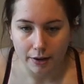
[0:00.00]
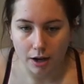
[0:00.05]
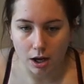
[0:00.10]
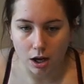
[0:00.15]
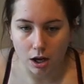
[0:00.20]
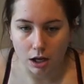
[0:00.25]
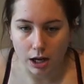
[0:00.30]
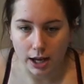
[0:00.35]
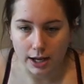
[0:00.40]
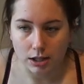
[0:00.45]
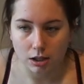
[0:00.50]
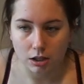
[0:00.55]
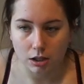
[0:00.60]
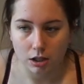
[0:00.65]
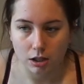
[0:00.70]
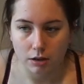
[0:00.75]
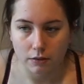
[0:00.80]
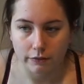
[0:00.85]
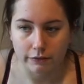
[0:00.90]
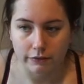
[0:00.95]
like
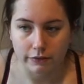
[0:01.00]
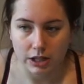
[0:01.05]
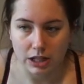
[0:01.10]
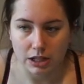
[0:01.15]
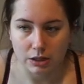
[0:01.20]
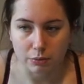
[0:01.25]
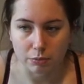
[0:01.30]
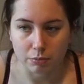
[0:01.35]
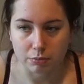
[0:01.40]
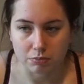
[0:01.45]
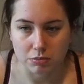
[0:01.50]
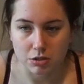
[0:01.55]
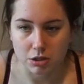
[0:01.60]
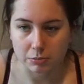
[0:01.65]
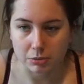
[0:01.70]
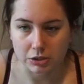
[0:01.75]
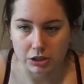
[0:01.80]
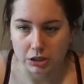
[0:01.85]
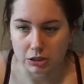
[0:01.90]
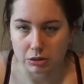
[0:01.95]
V,
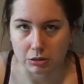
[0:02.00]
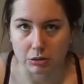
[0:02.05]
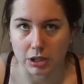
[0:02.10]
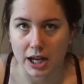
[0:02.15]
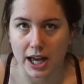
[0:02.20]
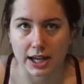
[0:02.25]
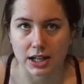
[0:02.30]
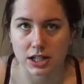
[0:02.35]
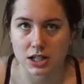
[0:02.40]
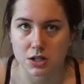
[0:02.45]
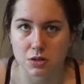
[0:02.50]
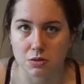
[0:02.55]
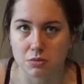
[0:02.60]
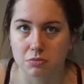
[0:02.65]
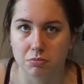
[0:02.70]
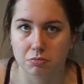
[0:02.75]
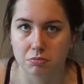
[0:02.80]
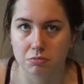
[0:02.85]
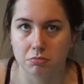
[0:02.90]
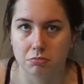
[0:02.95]
W, X,
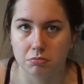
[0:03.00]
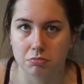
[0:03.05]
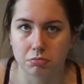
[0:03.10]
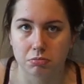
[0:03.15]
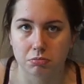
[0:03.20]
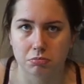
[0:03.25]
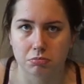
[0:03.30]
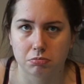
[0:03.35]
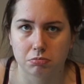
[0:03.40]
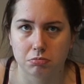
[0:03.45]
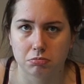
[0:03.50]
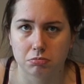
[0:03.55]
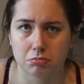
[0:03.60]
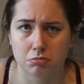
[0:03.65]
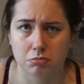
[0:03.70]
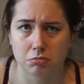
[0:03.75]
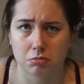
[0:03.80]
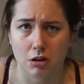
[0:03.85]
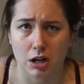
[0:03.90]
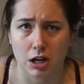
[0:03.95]

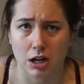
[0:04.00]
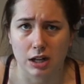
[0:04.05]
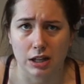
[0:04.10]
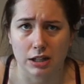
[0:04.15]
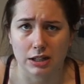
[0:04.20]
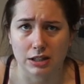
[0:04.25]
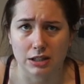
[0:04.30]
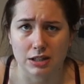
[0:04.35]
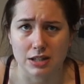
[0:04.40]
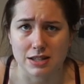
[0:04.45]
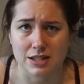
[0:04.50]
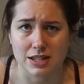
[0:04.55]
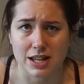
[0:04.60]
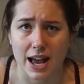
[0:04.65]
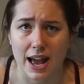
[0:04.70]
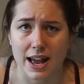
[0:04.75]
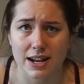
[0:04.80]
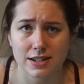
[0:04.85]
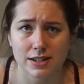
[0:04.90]
Y and Z.